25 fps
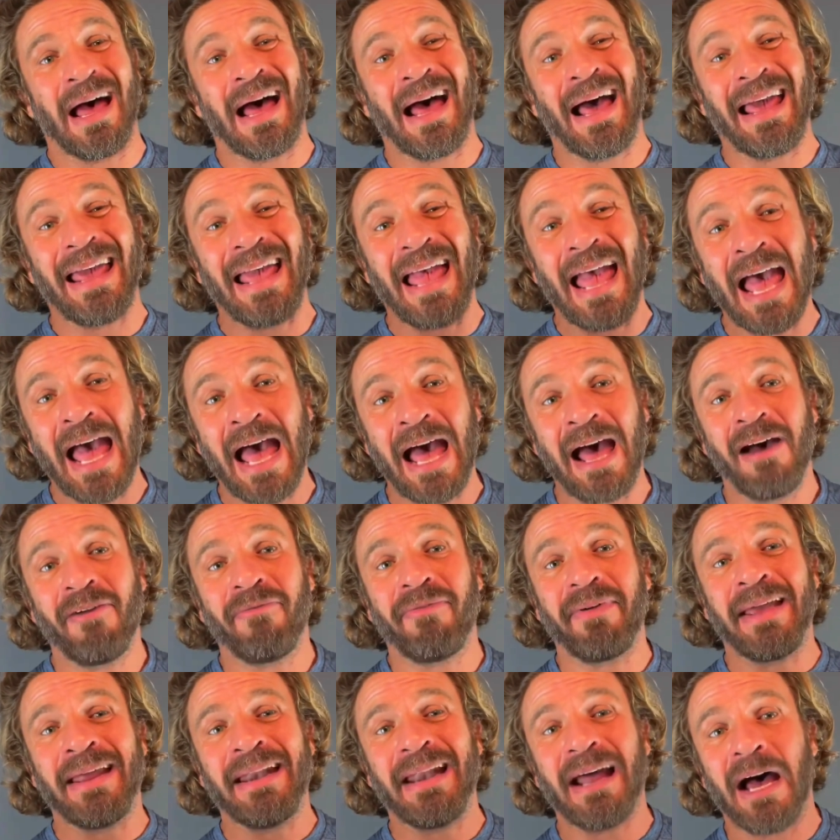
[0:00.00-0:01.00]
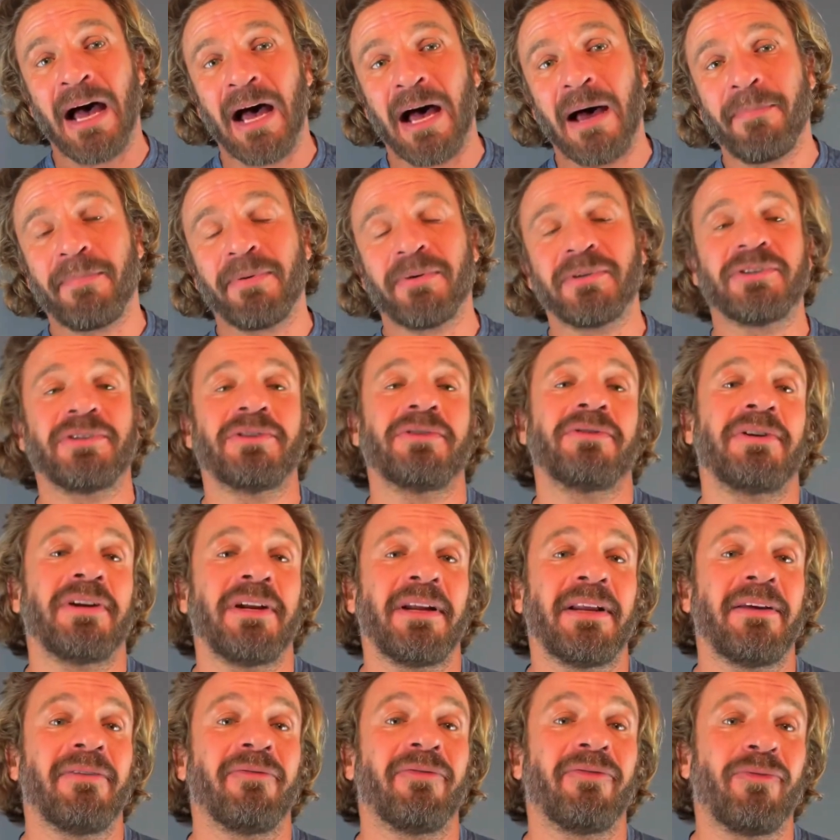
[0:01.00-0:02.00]
I have an
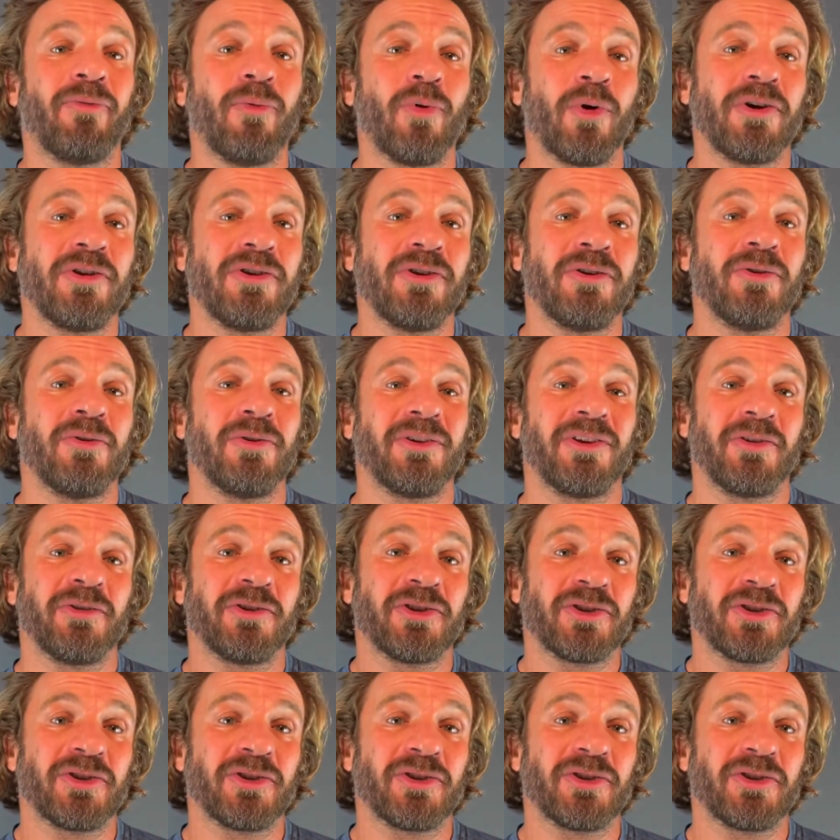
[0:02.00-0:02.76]
opportunity for you to